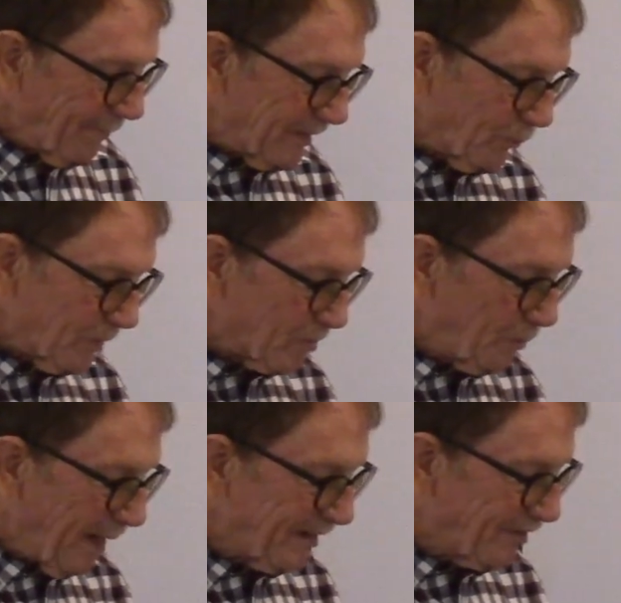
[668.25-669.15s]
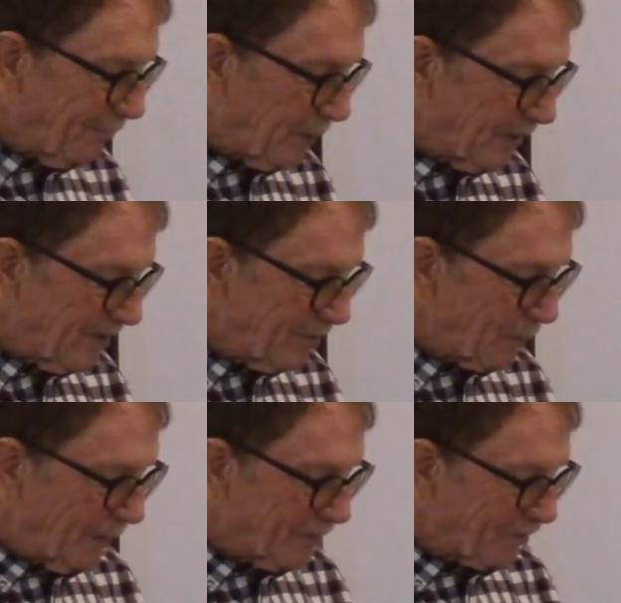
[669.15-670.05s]
and the respect of
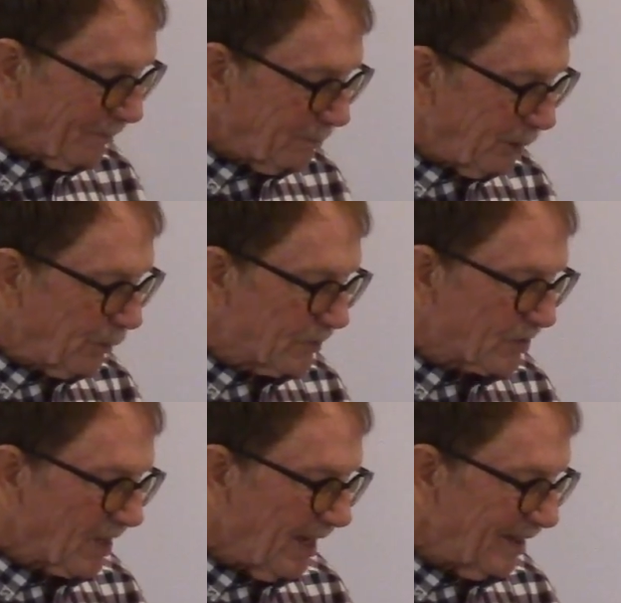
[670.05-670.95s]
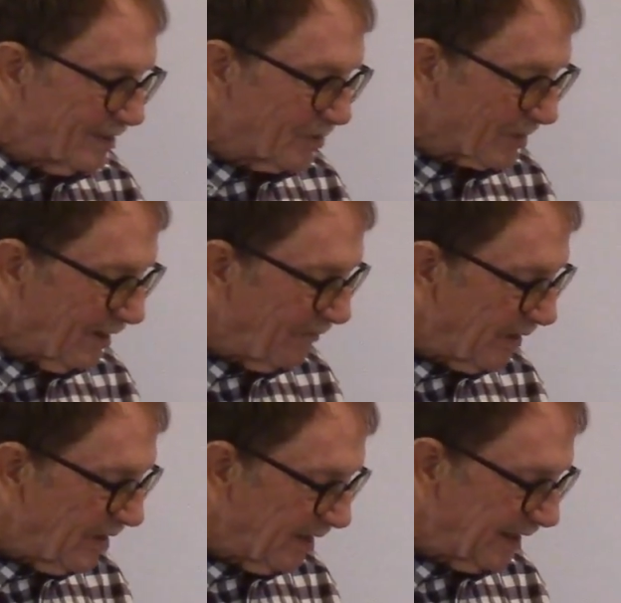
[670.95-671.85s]
participants from both sides of
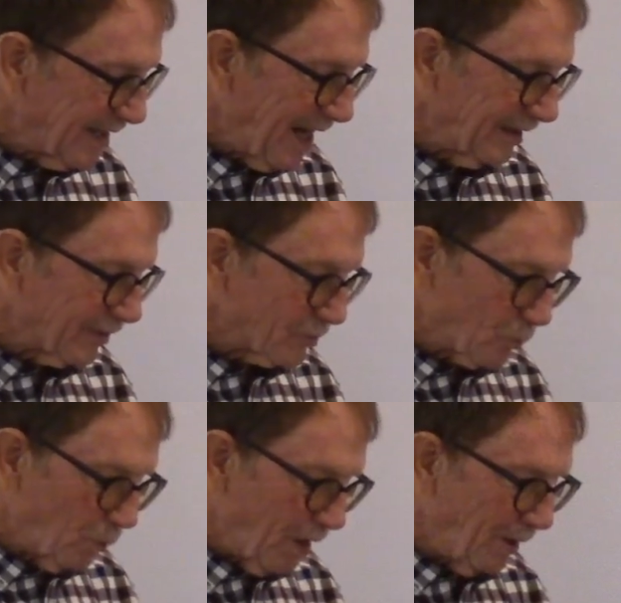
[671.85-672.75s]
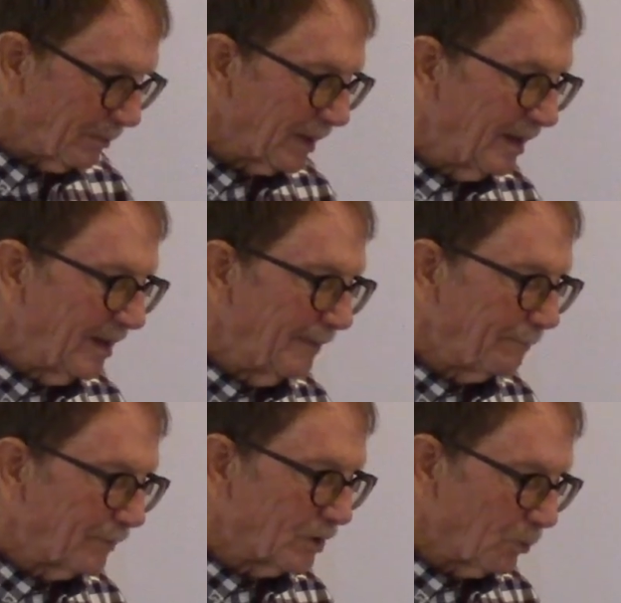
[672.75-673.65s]
the Honey Island swamp
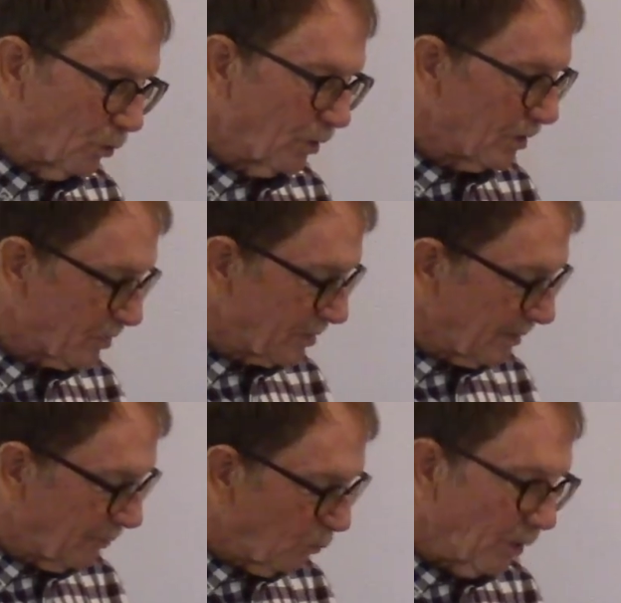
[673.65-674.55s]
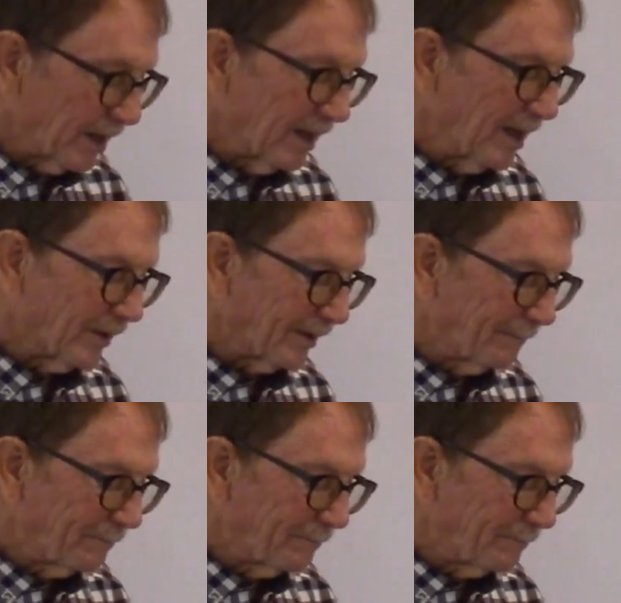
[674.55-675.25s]
towards one another.